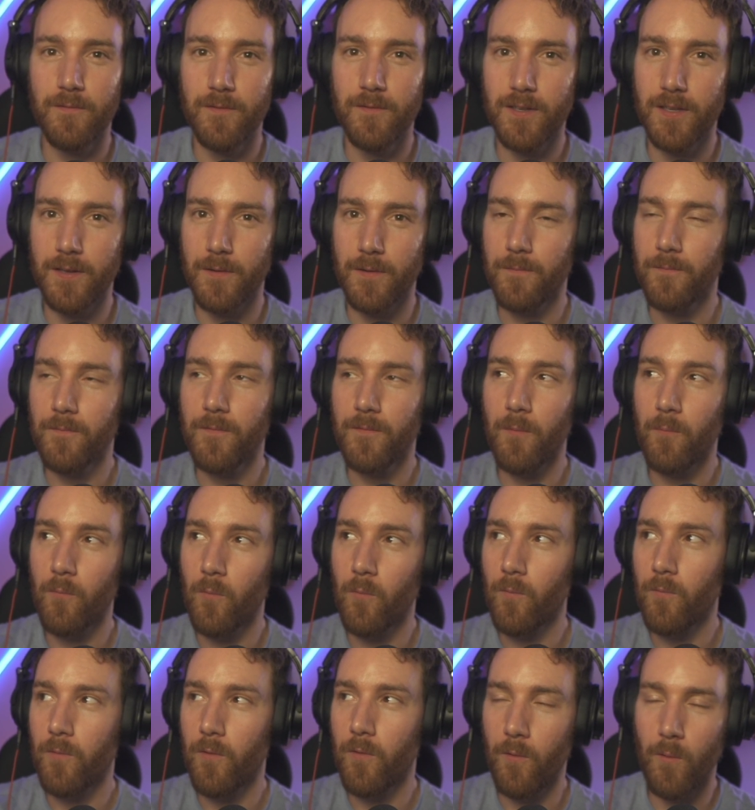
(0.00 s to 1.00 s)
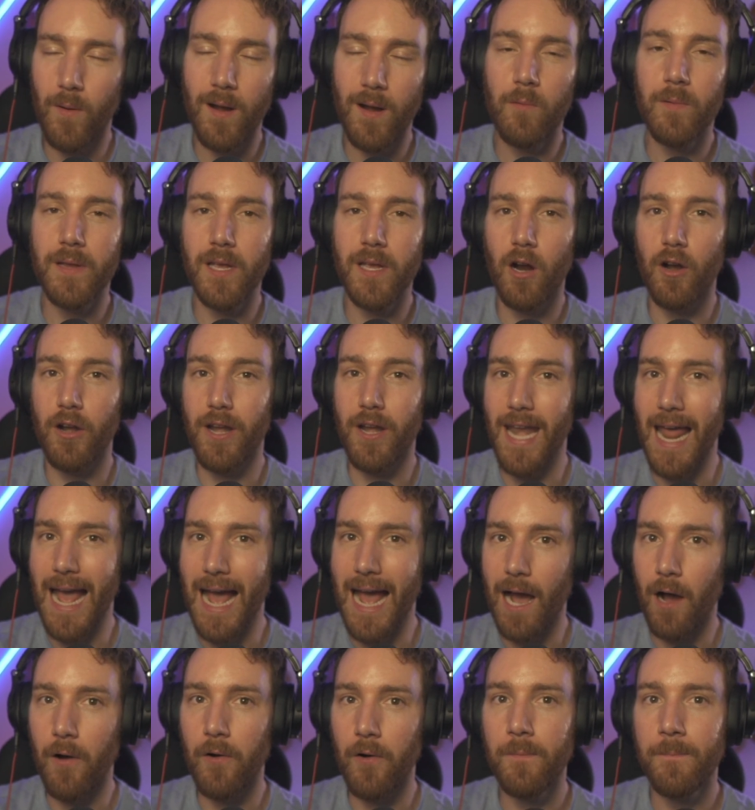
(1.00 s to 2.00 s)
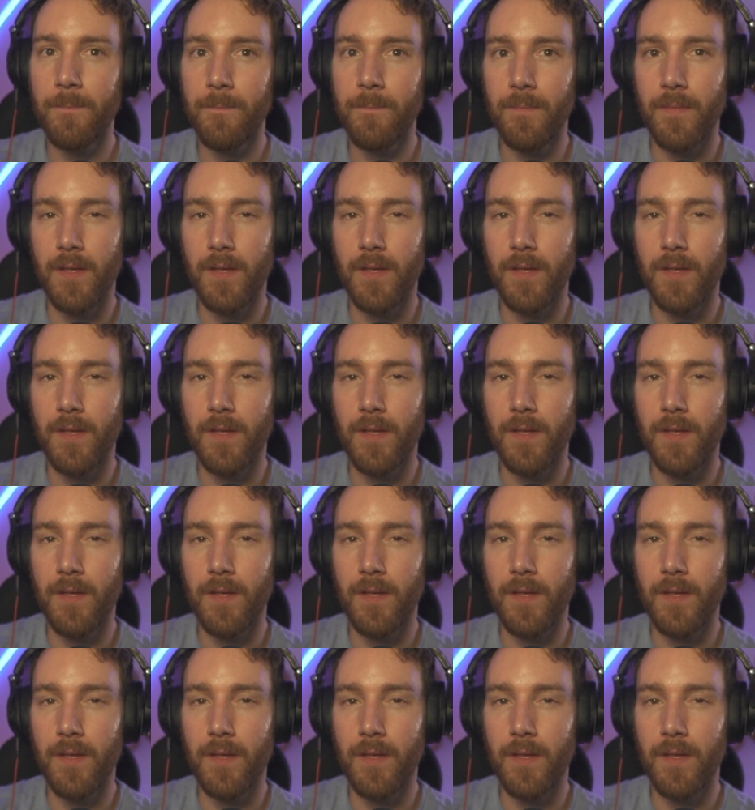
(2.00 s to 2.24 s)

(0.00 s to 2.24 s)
for where we are now,